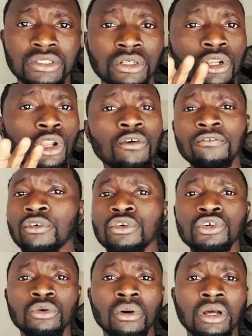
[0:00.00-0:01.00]
So love who
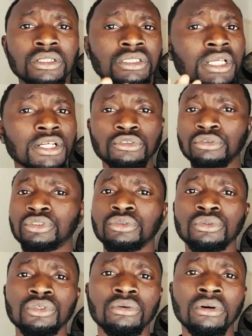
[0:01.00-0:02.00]
you are, stay true to
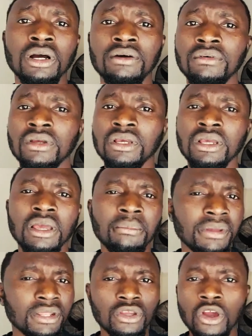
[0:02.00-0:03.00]
who you are,
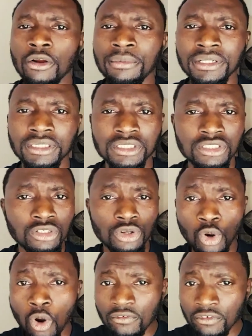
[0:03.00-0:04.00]
be encouraged, it's
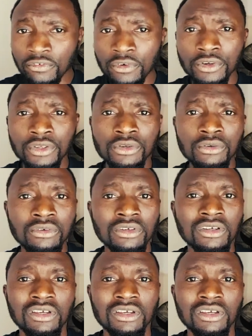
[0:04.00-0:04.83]
not over for you.